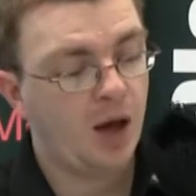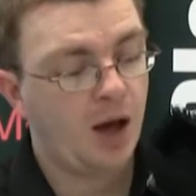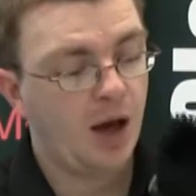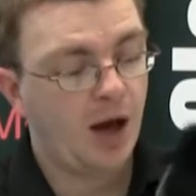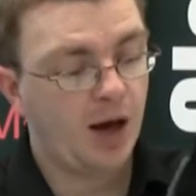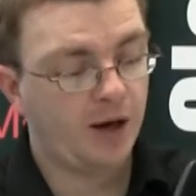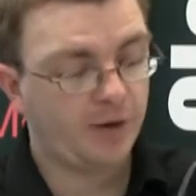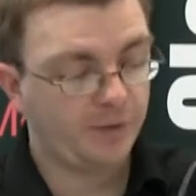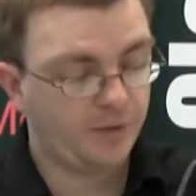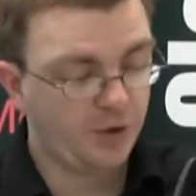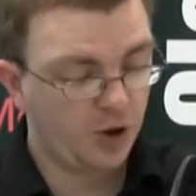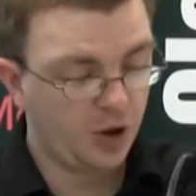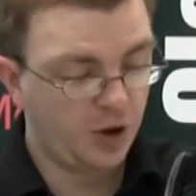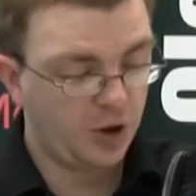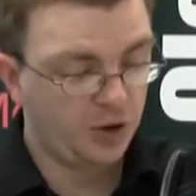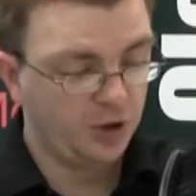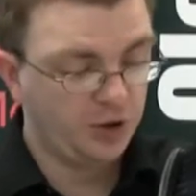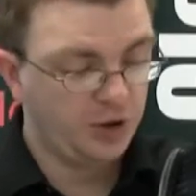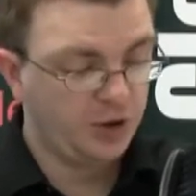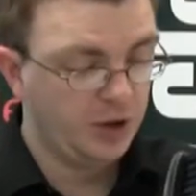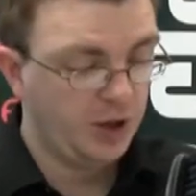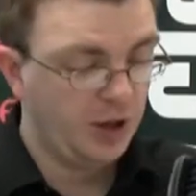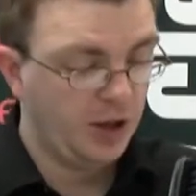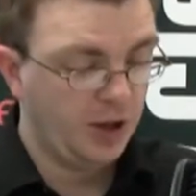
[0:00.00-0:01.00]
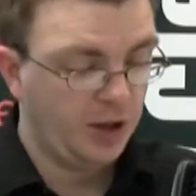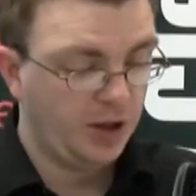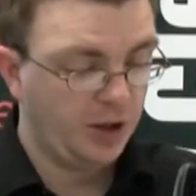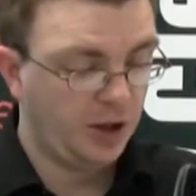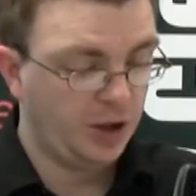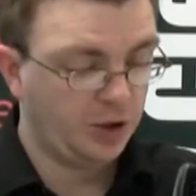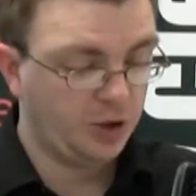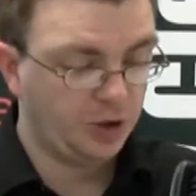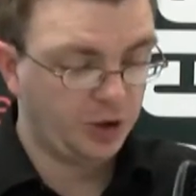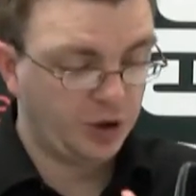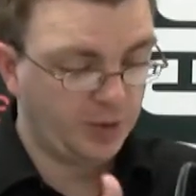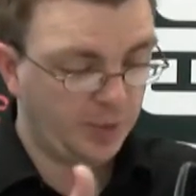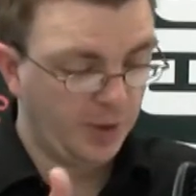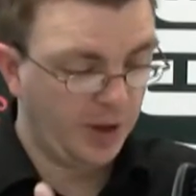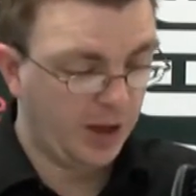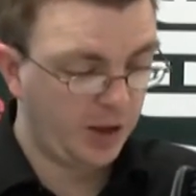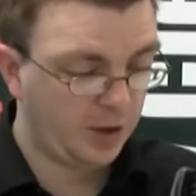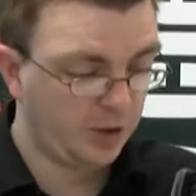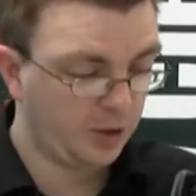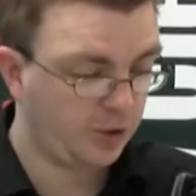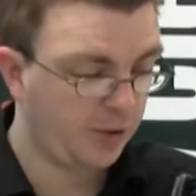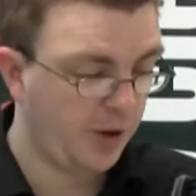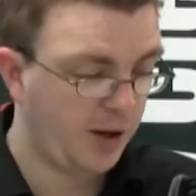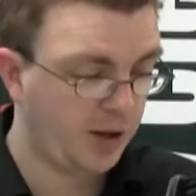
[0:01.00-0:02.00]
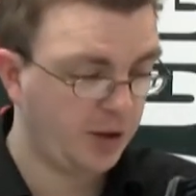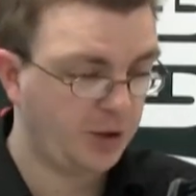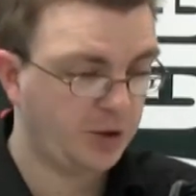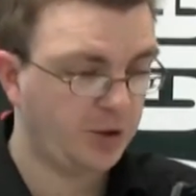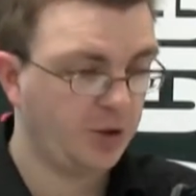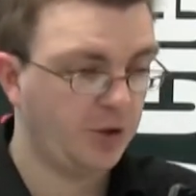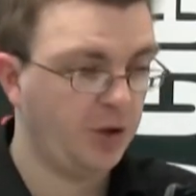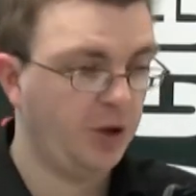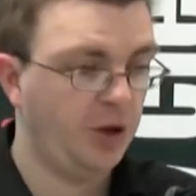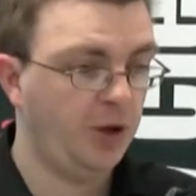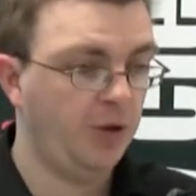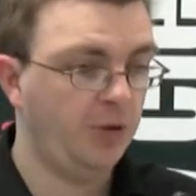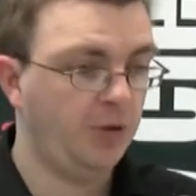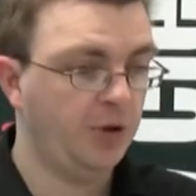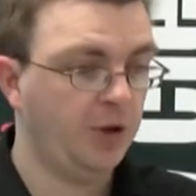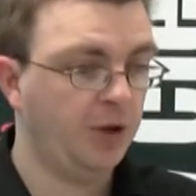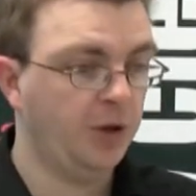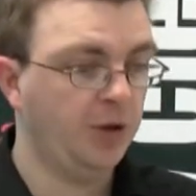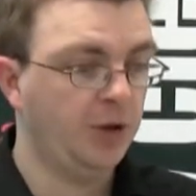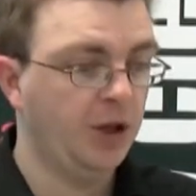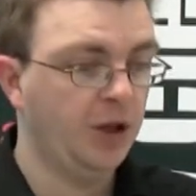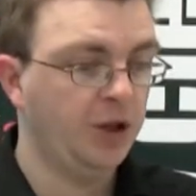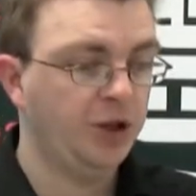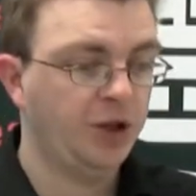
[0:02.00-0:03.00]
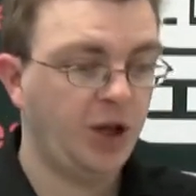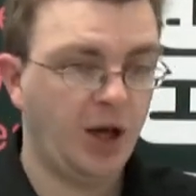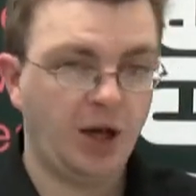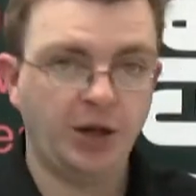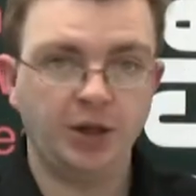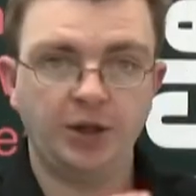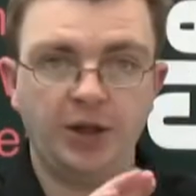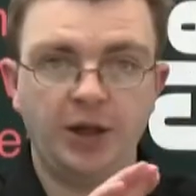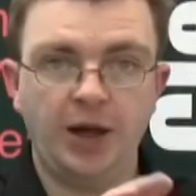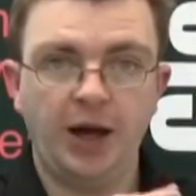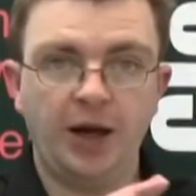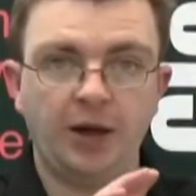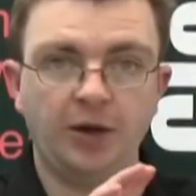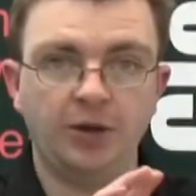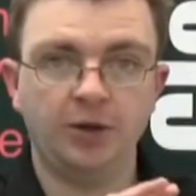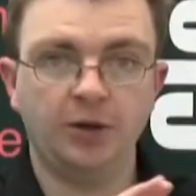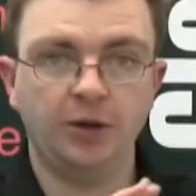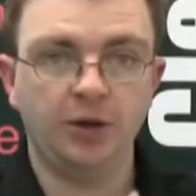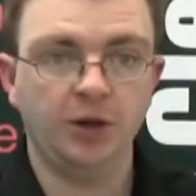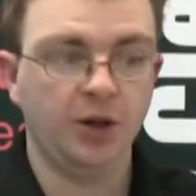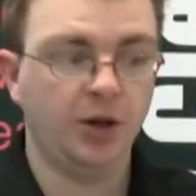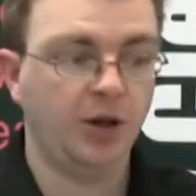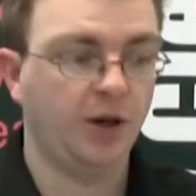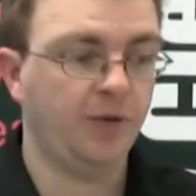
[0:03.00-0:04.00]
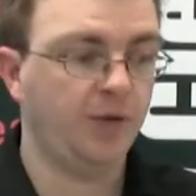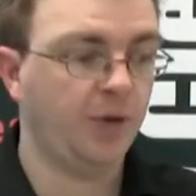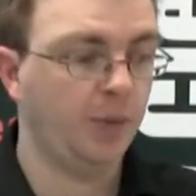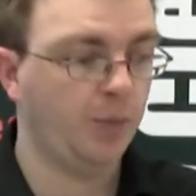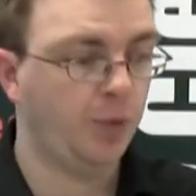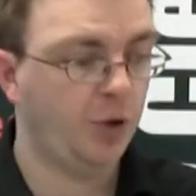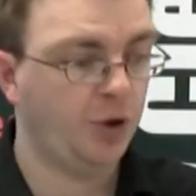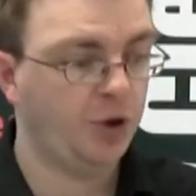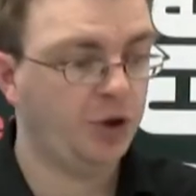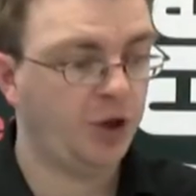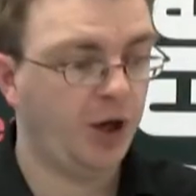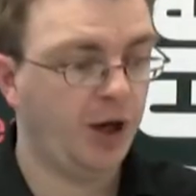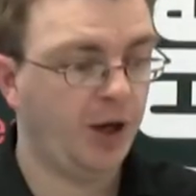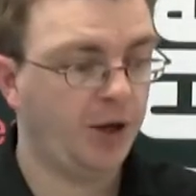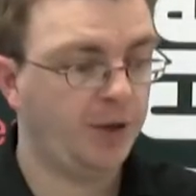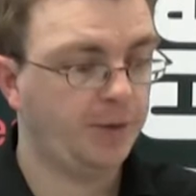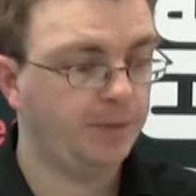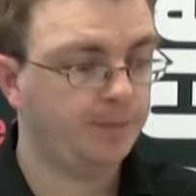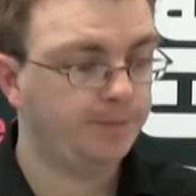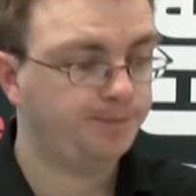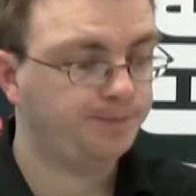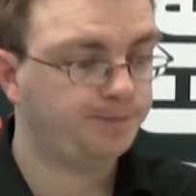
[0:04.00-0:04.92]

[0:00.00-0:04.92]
And of course, adjustable angle crank so that you can change the angle of the brush head.